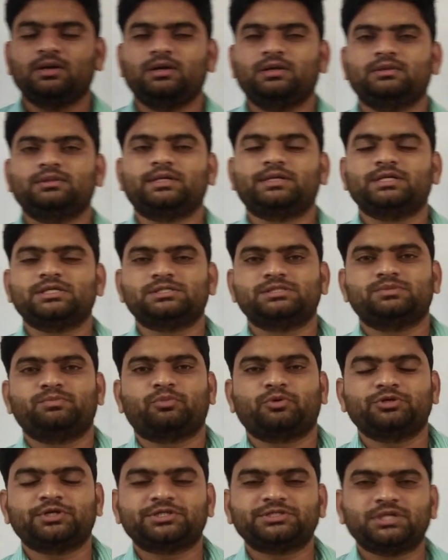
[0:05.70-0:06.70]
that is
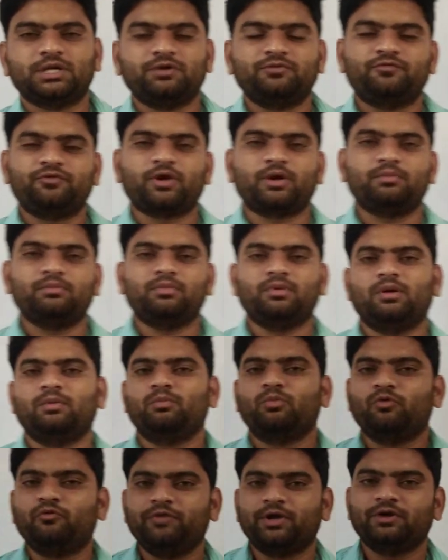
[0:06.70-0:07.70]
projection from
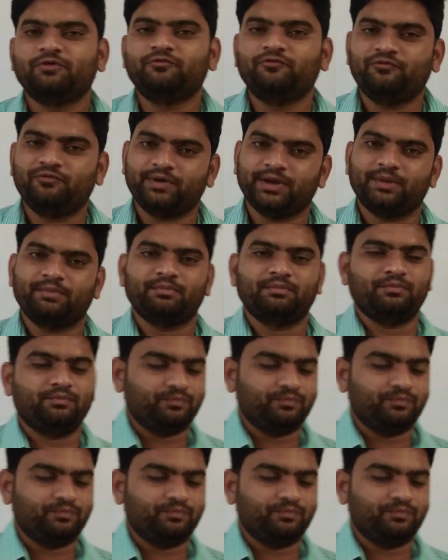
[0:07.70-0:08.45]
moving frame.